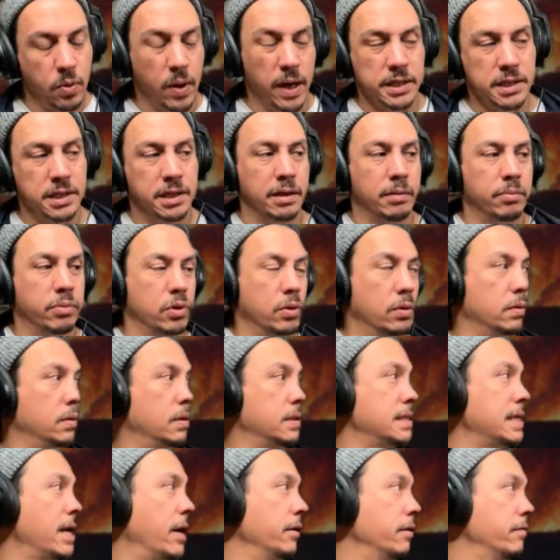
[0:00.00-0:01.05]

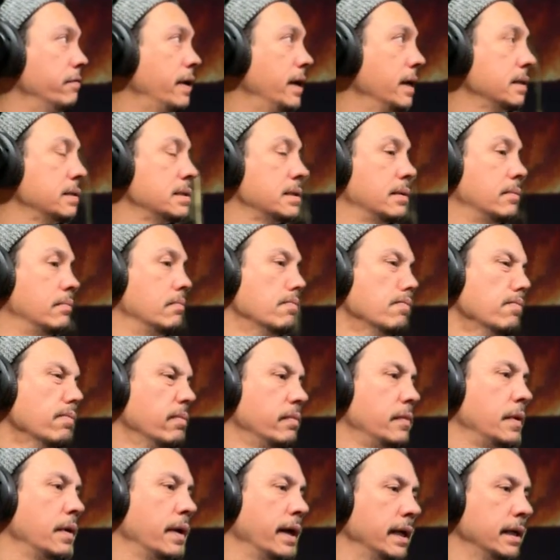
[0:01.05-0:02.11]
questionable sound effects,
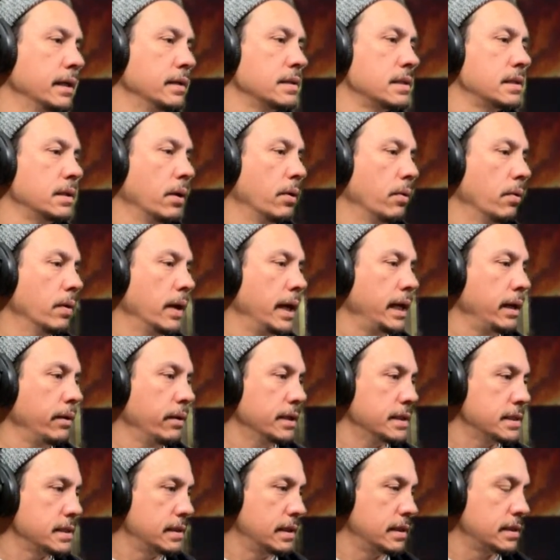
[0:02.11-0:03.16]
right? So
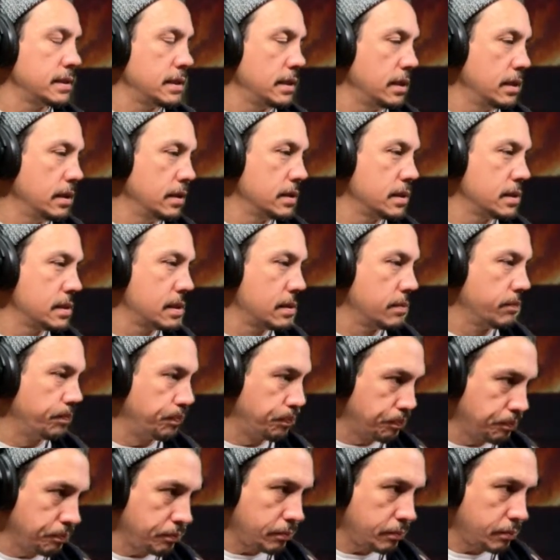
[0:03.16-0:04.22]
anyways, this is
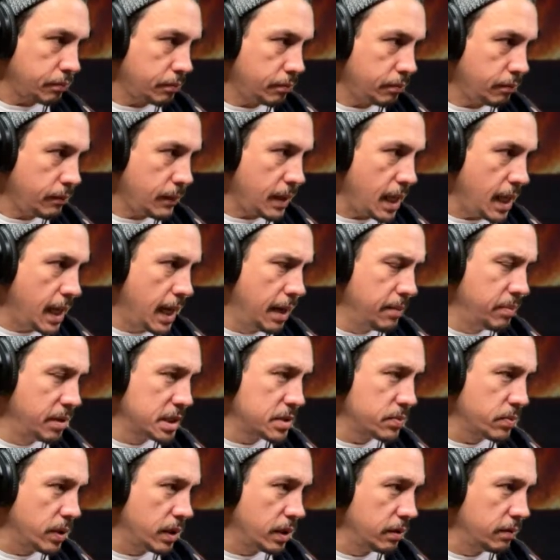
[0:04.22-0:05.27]

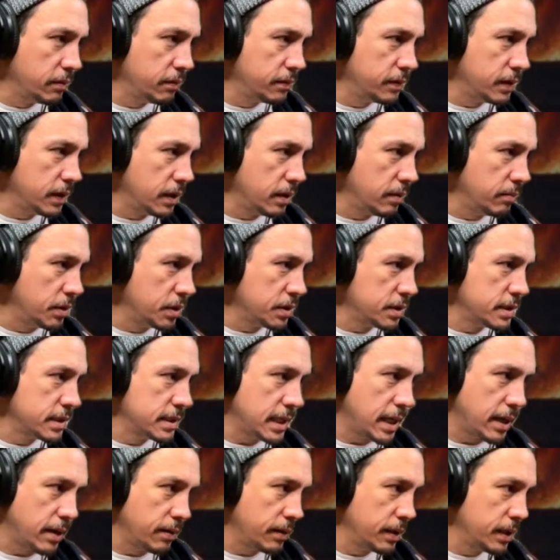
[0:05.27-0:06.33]
high-pitched wall of
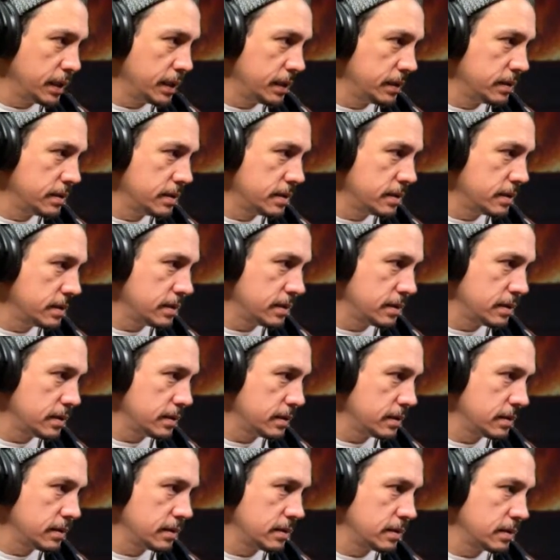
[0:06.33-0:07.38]
emergency
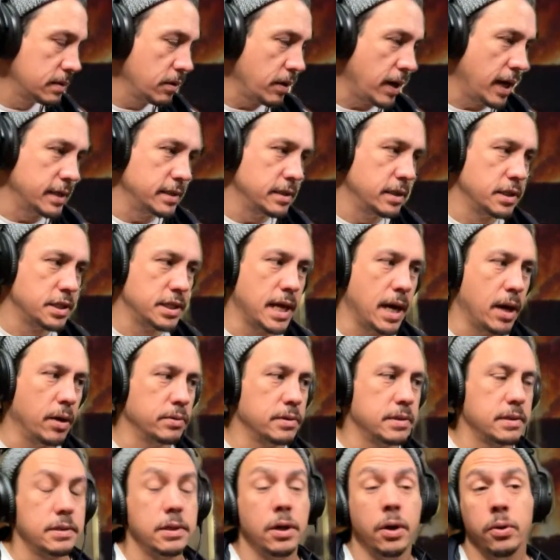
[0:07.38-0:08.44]
sirens, cries and
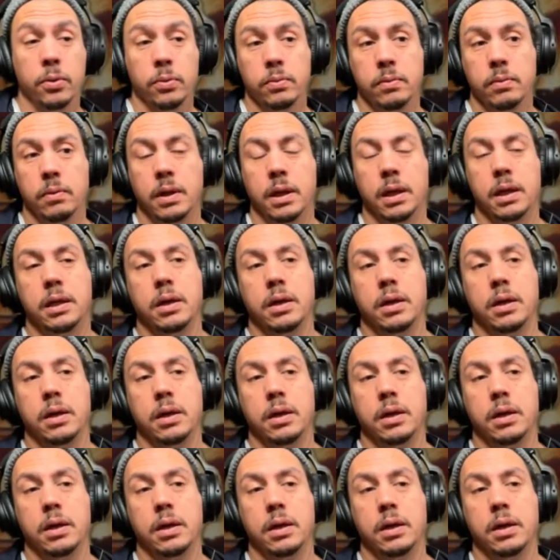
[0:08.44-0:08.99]
shouts. So